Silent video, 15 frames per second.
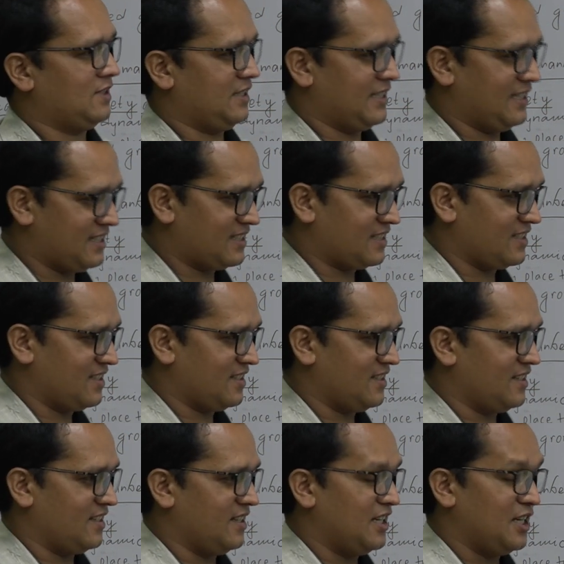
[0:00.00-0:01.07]
Yes,
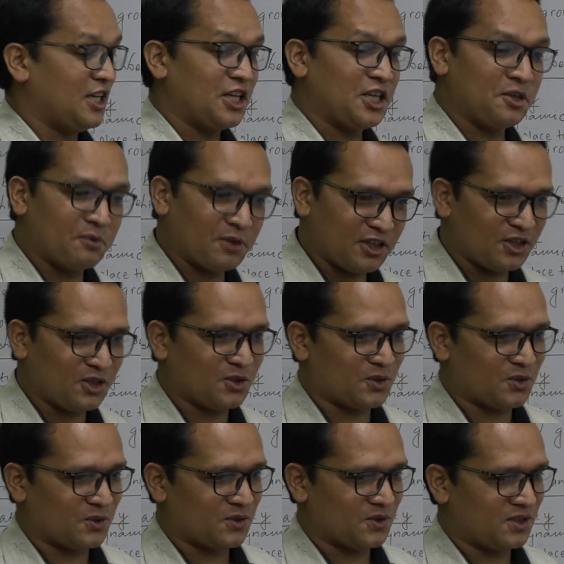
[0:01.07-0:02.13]
even
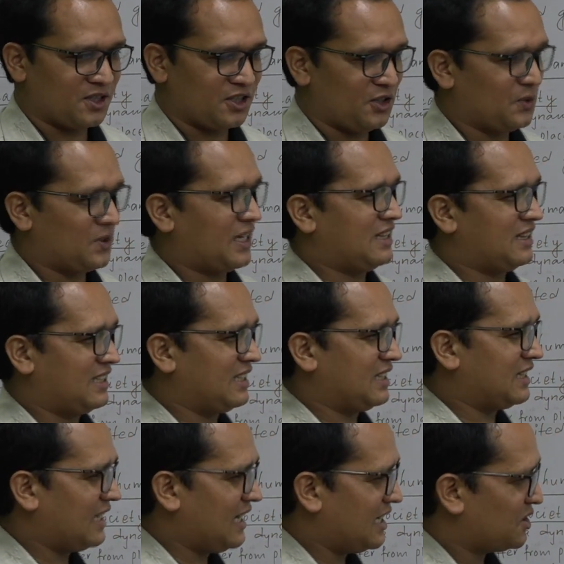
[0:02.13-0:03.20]
though you can think
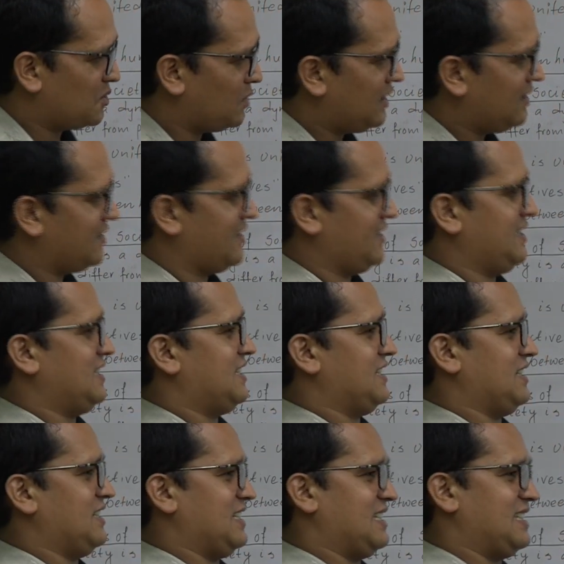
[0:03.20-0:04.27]
that what the teacher
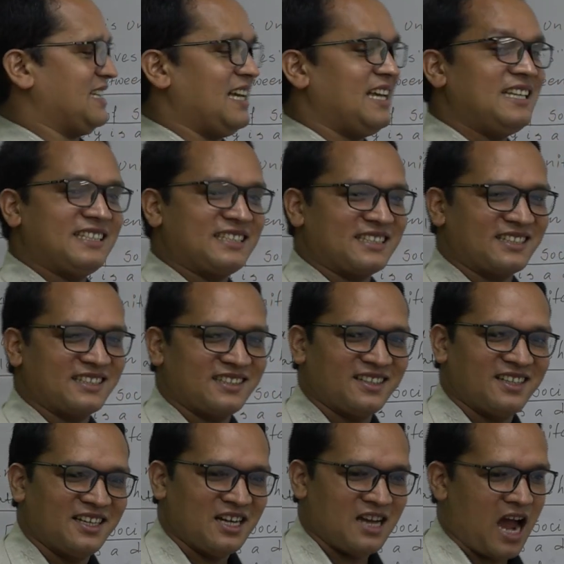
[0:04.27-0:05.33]
is saying,
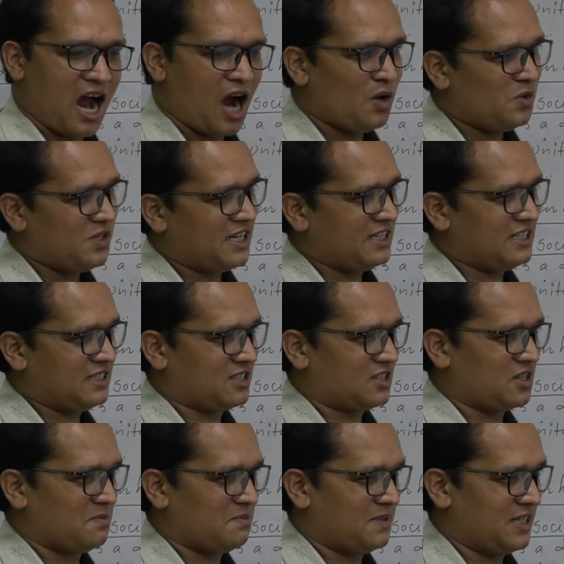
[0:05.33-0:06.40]
how here is
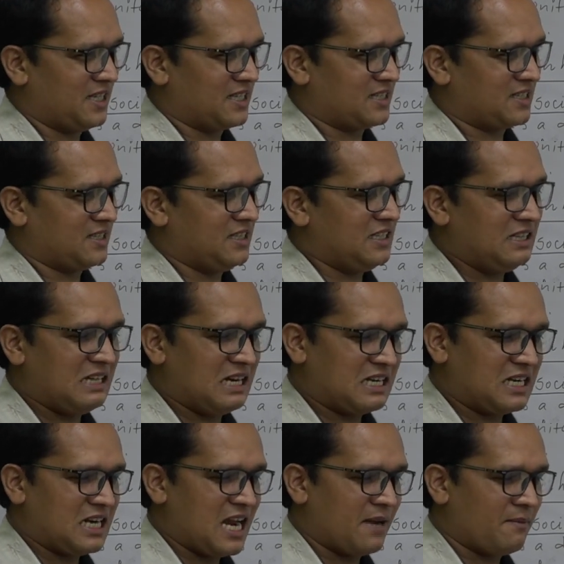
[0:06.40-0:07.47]
complex, in that
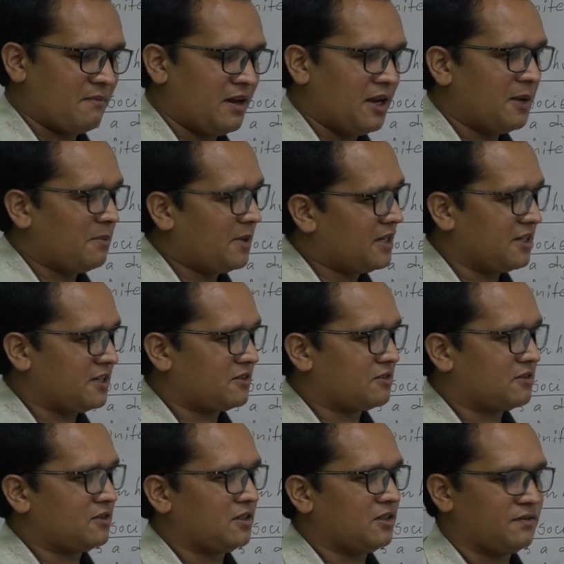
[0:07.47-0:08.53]
time very
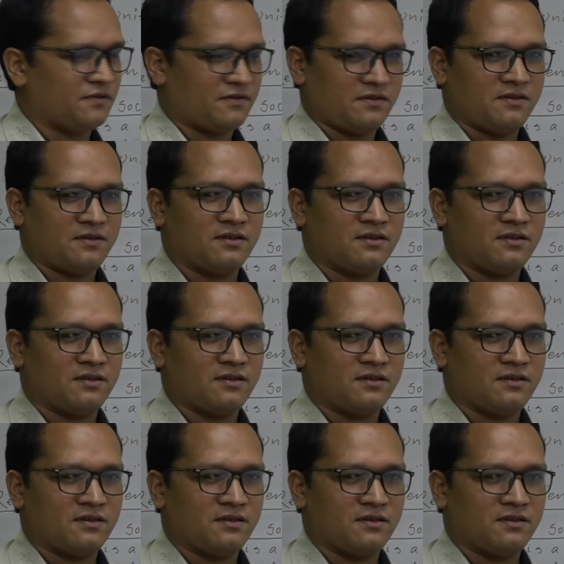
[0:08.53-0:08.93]
tough